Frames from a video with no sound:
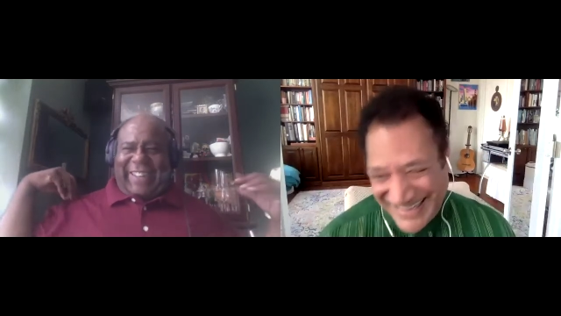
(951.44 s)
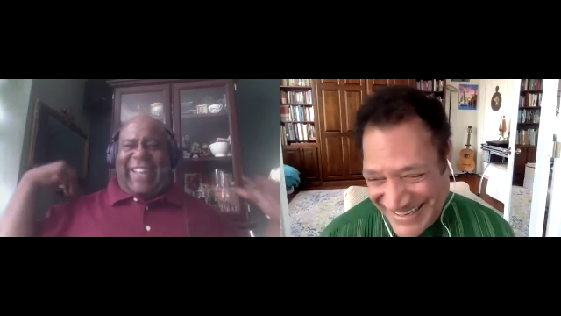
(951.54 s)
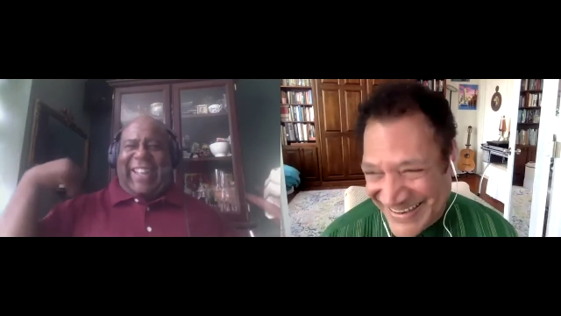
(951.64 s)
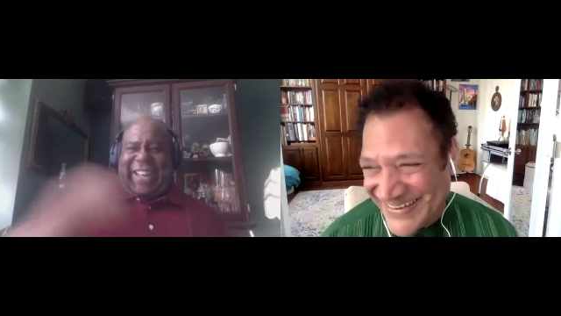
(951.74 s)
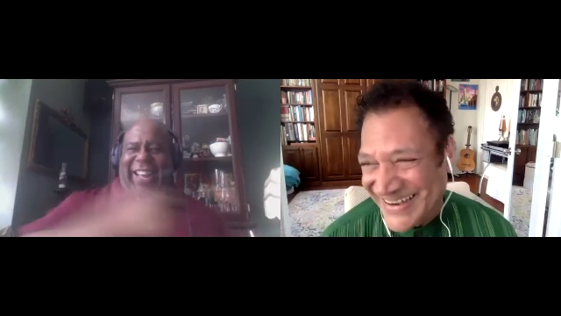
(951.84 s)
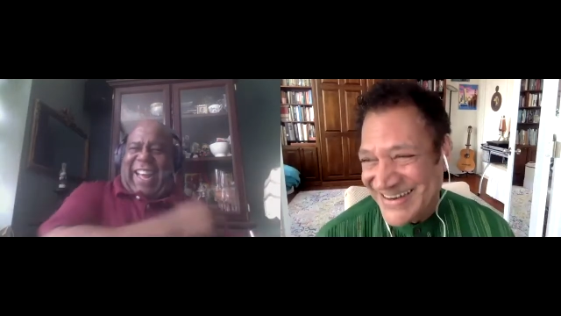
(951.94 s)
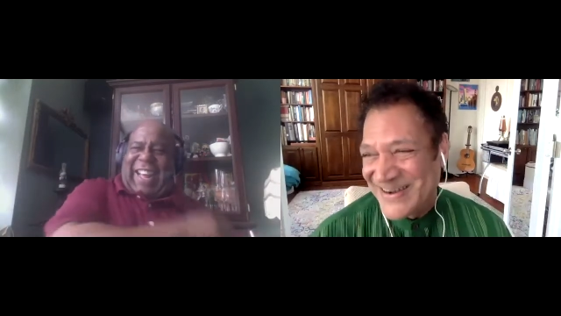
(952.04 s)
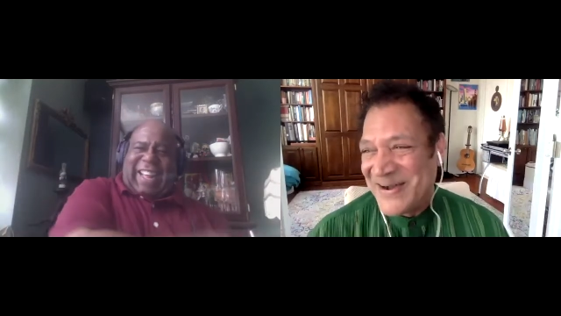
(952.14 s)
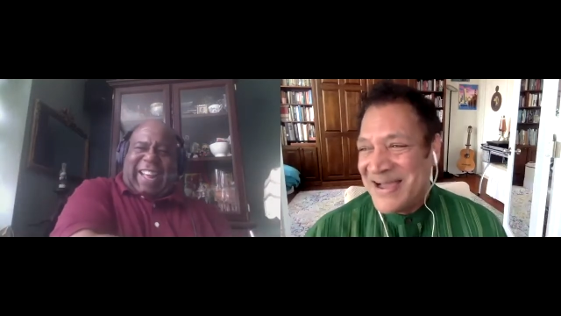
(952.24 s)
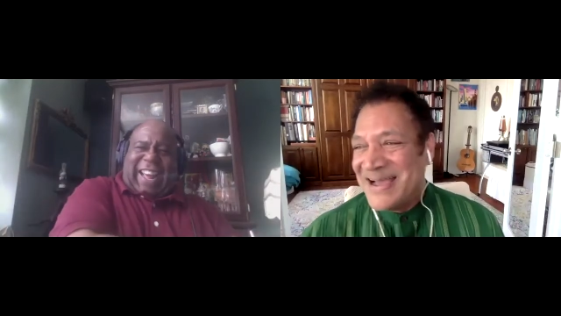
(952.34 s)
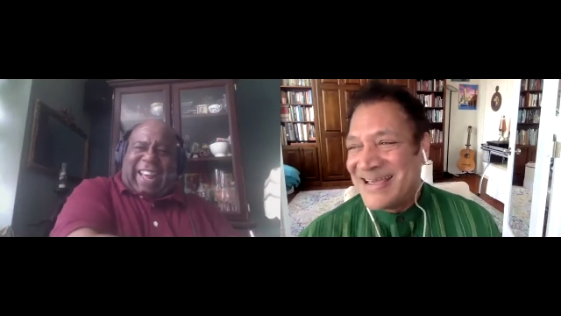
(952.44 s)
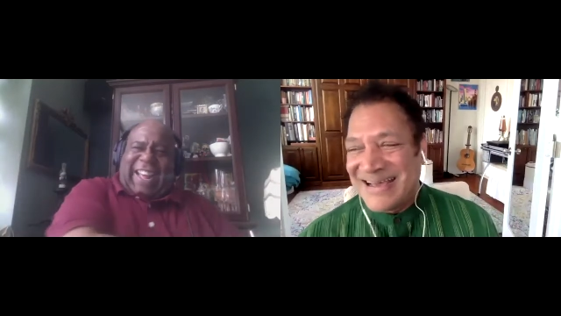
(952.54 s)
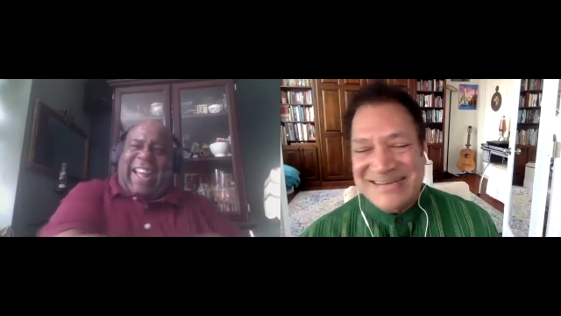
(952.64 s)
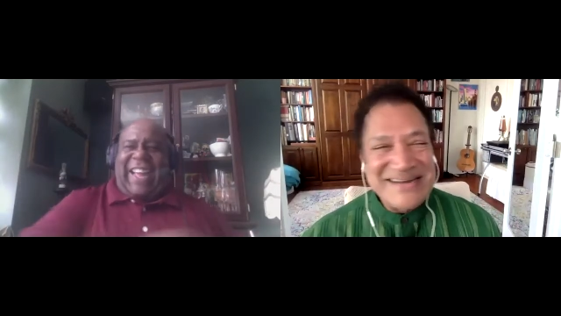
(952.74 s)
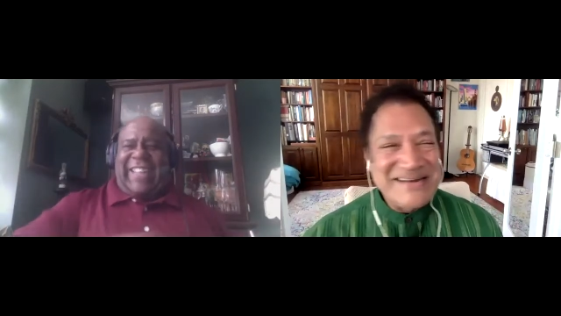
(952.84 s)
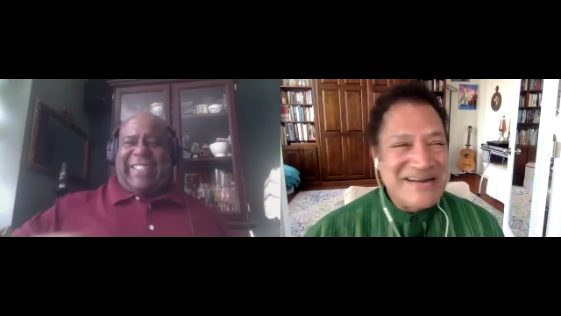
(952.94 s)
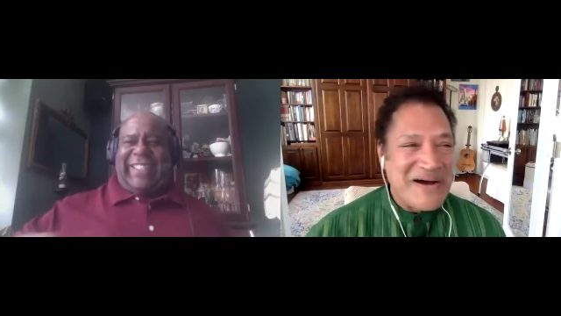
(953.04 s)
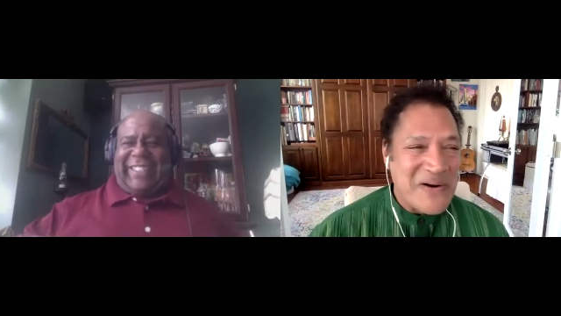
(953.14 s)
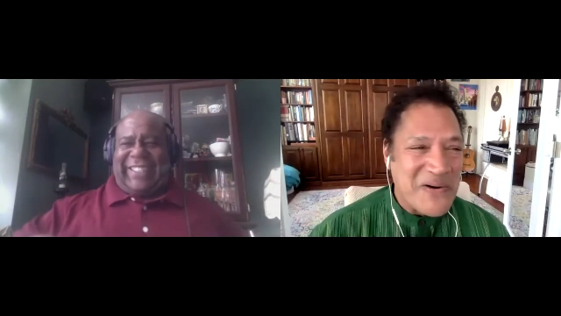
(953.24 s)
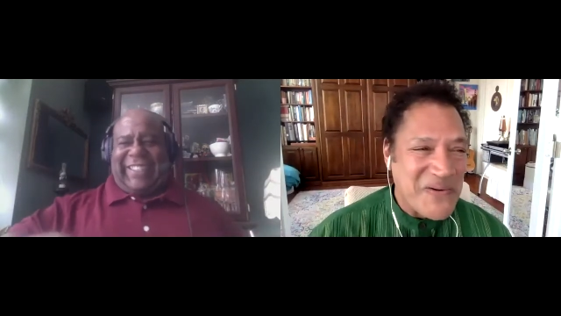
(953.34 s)
Speaker 1: I know, I know. Get to
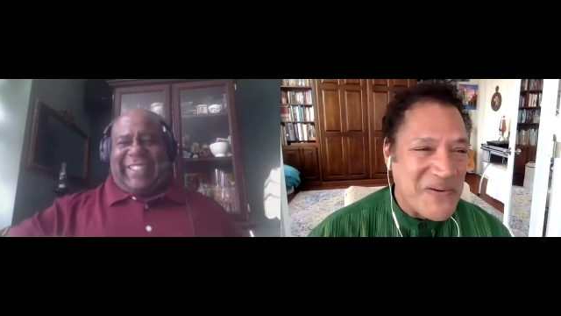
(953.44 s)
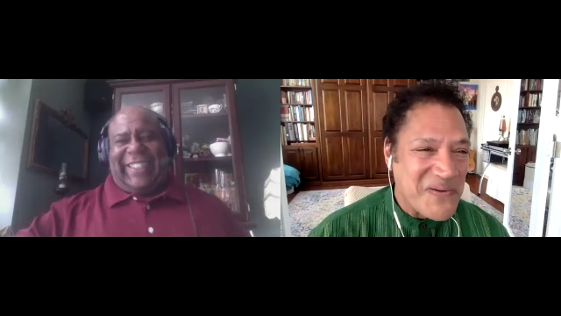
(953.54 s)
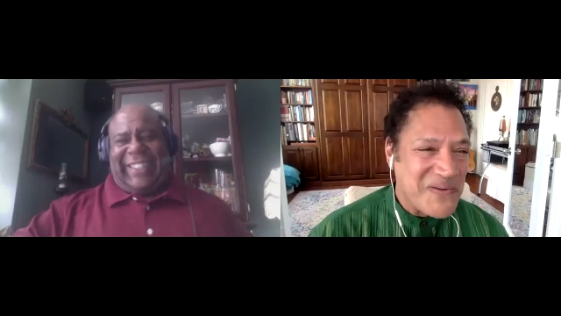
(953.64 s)
know,